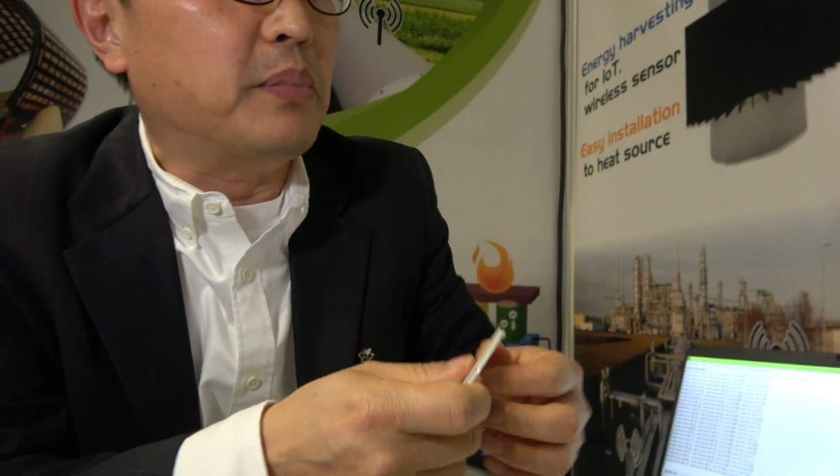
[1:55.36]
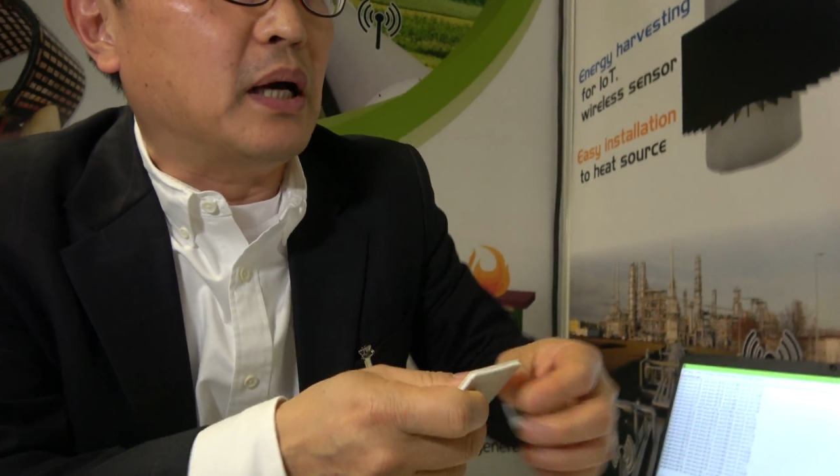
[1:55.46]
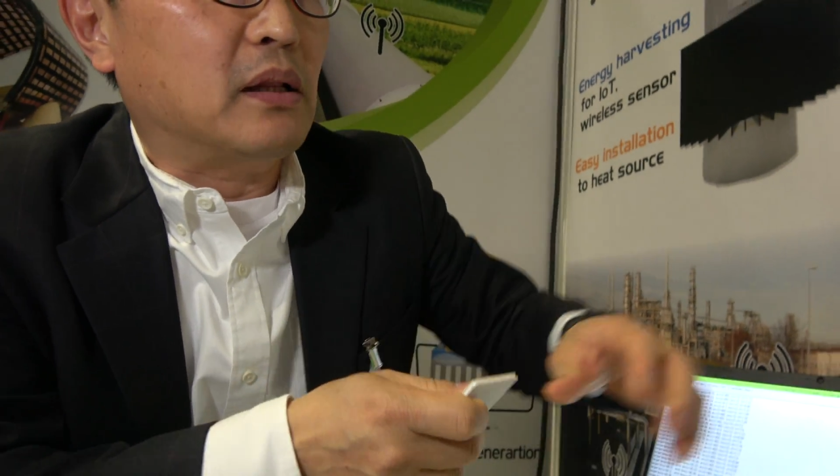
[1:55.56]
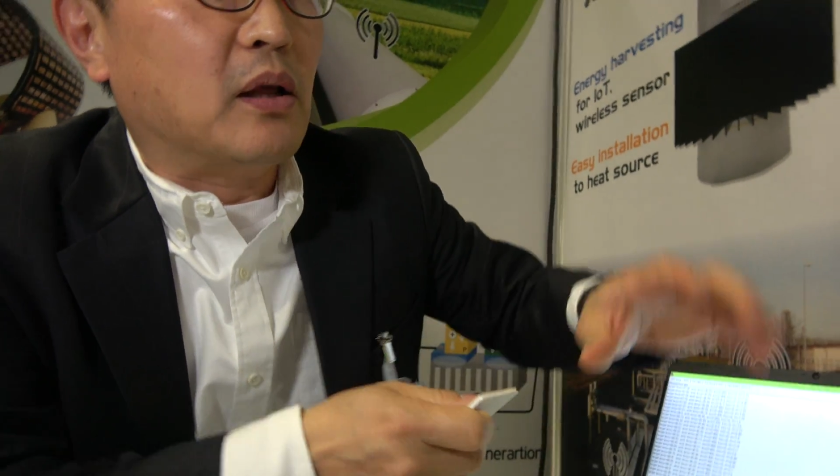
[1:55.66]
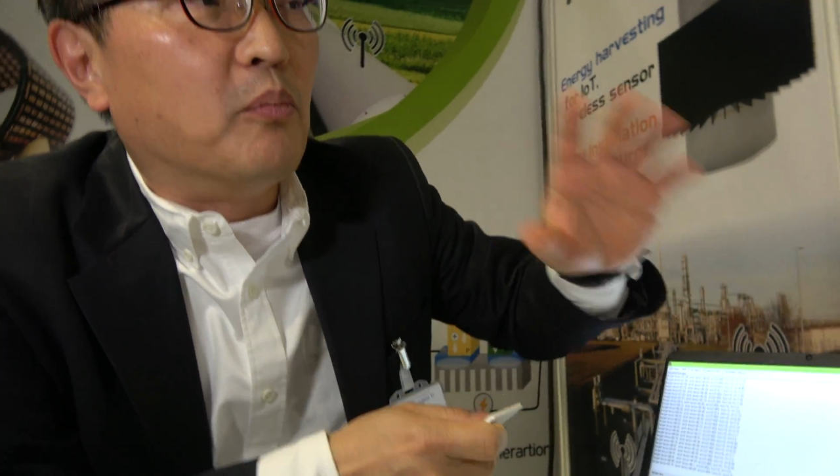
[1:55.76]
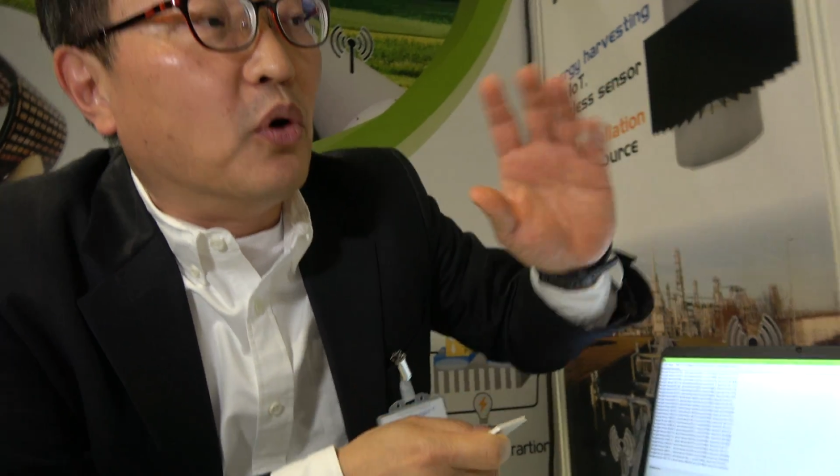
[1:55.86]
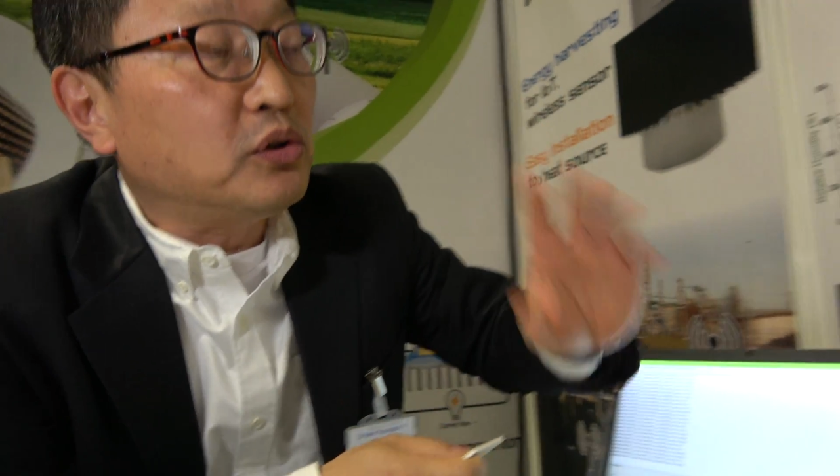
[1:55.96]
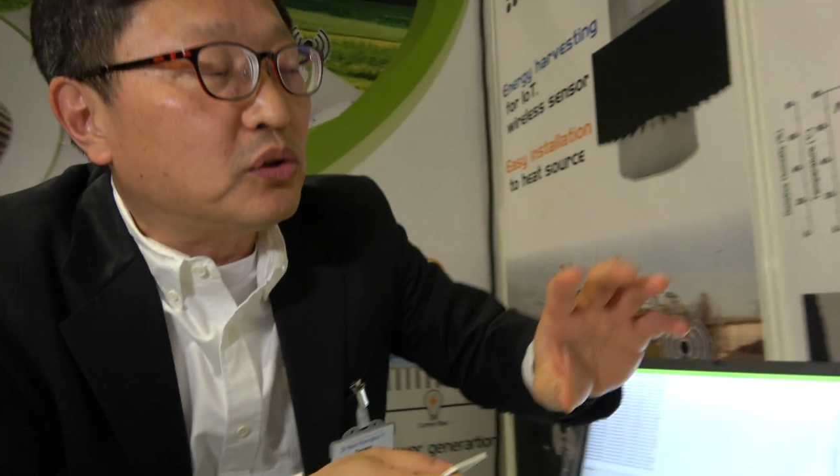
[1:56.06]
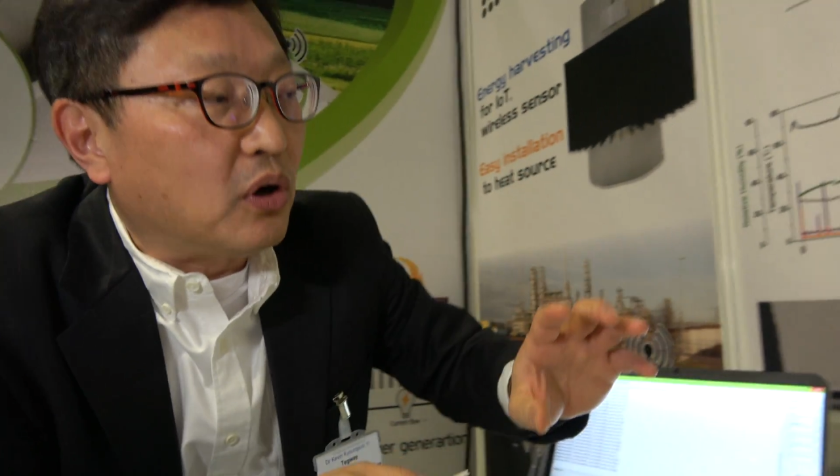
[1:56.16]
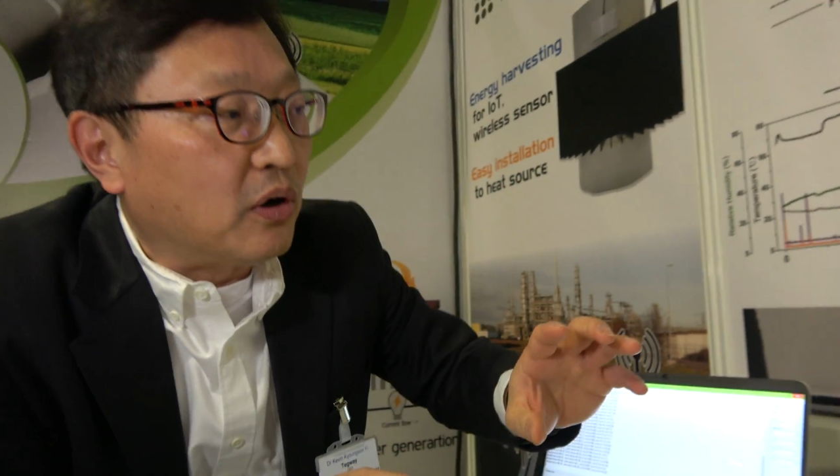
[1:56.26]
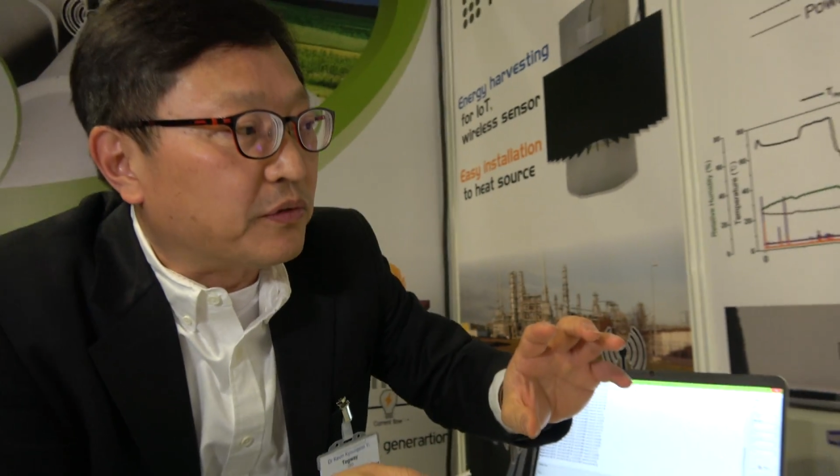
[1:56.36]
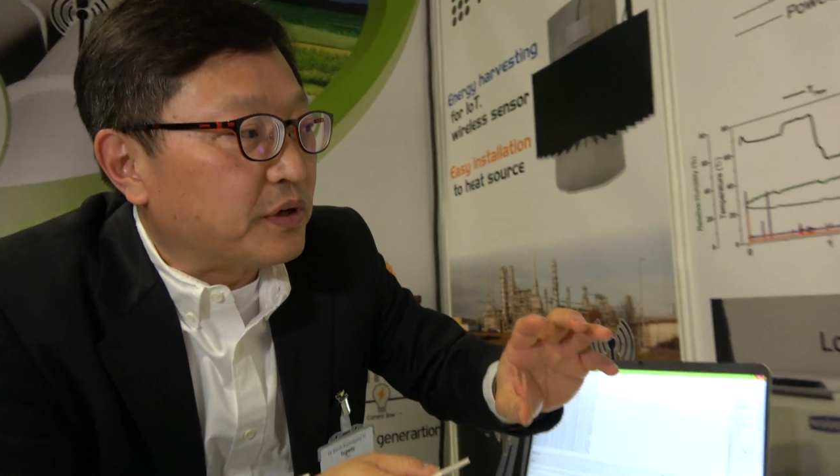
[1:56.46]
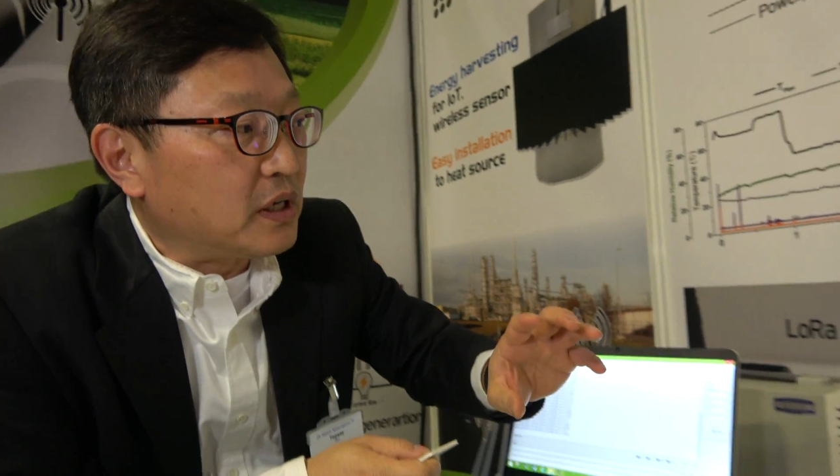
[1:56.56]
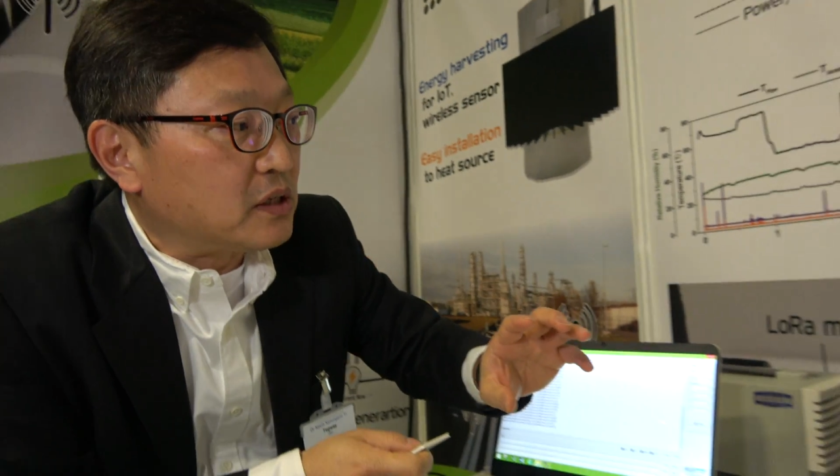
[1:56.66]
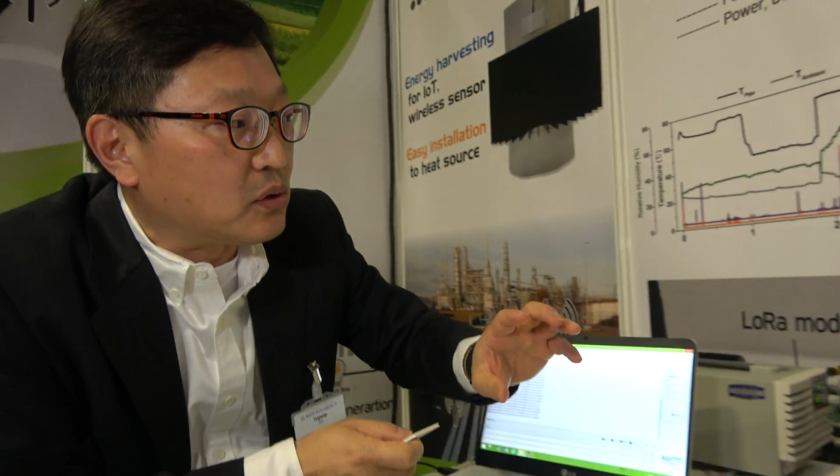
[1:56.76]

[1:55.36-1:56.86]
But right. most of his